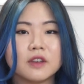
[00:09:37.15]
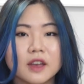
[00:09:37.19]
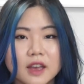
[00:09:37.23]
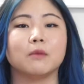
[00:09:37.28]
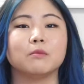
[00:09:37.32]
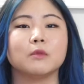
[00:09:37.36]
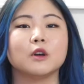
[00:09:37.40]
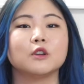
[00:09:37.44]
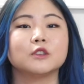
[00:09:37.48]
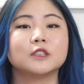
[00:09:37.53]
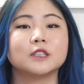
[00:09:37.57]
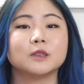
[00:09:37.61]

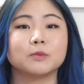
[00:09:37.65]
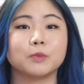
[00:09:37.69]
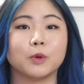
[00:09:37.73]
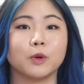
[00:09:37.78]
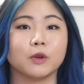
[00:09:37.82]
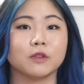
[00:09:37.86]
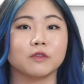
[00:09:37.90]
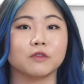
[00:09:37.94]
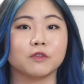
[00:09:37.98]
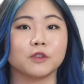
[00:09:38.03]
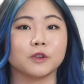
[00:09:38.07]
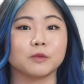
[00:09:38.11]
And most
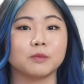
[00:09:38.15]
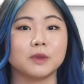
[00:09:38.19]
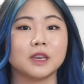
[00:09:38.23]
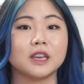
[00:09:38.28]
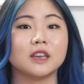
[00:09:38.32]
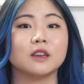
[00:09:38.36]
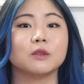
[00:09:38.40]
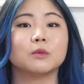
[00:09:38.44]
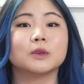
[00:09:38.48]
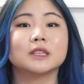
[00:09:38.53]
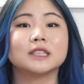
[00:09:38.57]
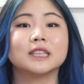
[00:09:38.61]
important for
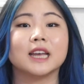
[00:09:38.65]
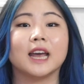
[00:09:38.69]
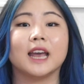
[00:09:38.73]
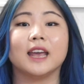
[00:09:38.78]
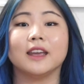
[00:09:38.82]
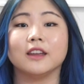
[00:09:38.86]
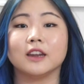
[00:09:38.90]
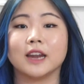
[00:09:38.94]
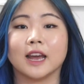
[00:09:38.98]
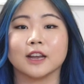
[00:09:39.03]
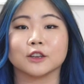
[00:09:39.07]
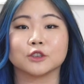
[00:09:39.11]
me was
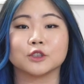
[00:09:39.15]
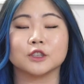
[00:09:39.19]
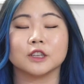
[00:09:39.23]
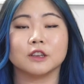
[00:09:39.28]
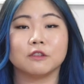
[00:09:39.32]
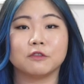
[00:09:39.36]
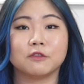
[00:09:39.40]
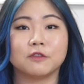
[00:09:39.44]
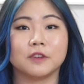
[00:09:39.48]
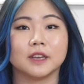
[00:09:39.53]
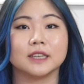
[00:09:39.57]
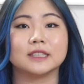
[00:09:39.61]
that it
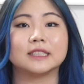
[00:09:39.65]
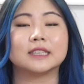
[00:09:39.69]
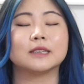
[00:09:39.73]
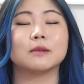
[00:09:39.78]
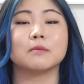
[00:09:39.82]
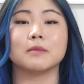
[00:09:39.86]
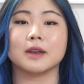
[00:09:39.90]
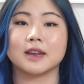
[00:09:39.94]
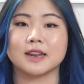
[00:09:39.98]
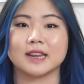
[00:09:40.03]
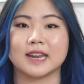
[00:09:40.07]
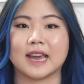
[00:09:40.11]
actually fit
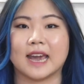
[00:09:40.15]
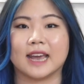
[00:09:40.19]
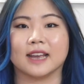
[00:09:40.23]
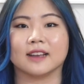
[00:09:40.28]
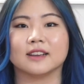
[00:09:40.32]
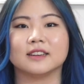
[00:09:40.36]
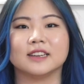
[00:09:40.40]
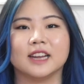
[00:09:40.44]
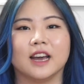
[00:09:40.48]
my neck.